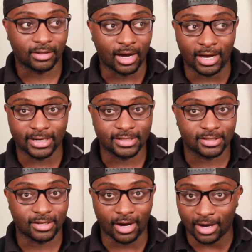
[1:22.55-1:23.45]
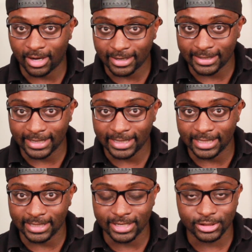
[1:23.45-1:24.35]
God is God,
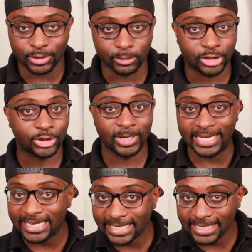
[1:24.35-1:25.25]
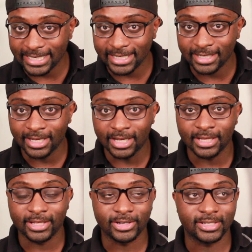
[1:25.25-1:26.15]
there's no Trinity,
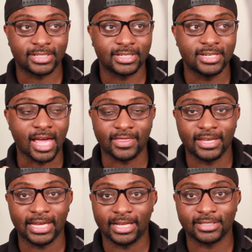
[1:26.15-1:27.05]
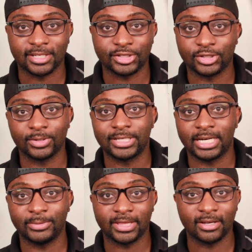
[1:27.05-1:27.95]
there's nothing else
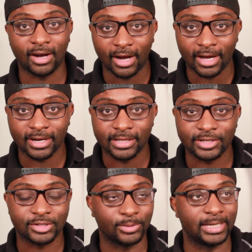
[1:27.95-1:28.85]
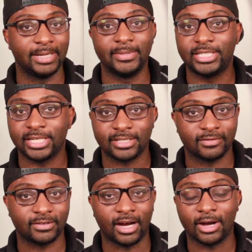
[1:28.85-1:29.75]
associated with God, there's no images
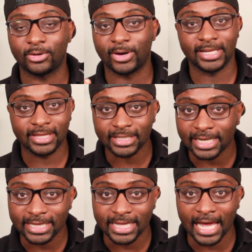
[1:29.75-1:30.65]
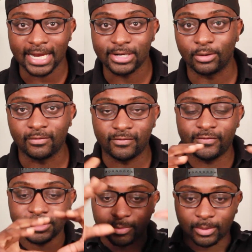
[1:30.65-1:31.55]
of God or anything like that, no
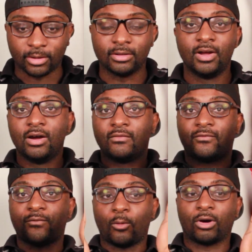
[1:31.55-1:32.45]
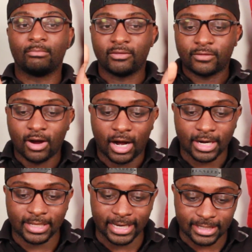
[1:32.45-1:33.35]
visible form of
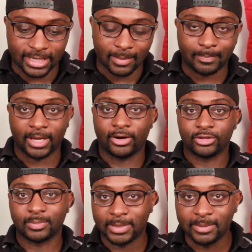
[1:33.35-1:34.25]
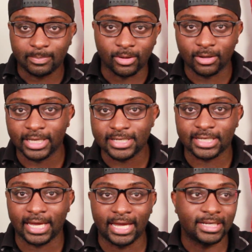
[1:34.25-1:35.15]
God that can appear to people and
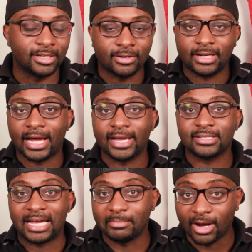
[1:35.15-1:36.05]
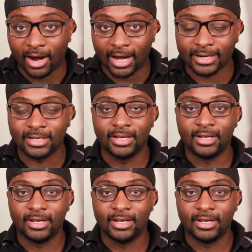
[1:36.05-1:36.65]
say, hey, look guys, I'm God.